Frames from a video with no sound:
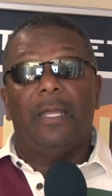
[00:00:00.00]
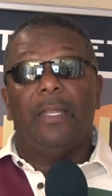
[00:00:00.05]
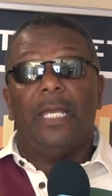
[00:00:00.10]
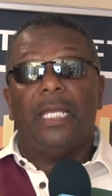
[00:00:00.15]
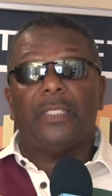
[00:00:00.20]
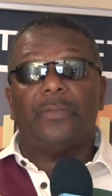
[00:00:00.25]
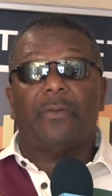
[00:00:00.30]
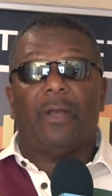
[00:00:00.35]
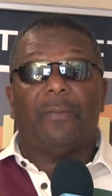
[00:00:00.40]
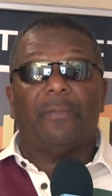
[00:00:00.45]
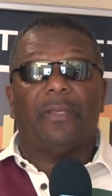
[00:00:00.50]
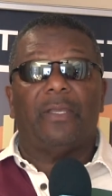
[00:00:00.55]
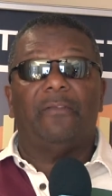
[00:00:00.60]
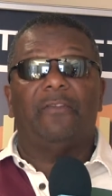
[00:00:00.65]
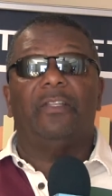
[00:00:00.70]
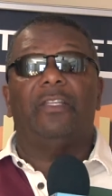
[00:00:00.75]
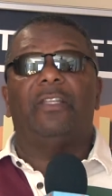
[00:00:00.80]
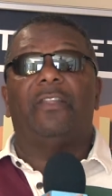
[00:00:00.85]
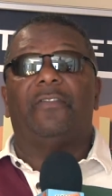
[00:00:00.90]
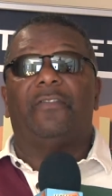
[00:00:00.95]
That's why I'm
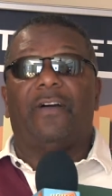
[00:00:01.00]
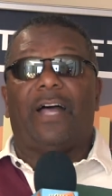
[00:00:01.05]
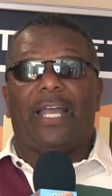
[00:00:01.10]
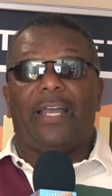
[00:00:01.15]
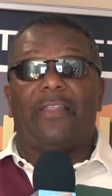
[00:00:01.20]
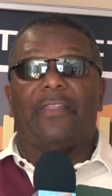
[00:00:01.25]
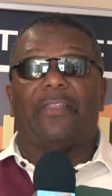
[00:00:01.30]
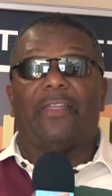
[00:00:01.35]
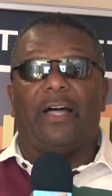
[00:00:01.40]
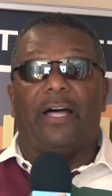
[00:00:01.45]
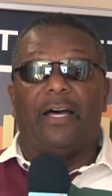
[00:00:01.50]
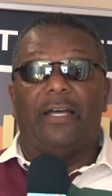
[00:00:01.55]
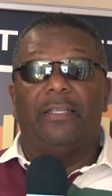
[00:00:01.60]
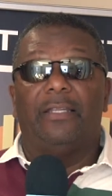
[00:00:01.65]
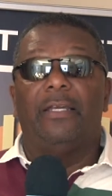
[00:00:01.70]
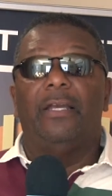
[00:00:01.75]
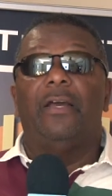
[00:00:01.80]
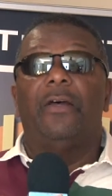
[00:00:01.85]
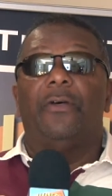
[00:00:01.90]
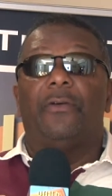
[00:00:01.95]
giving
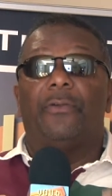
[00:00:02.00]
Leviathan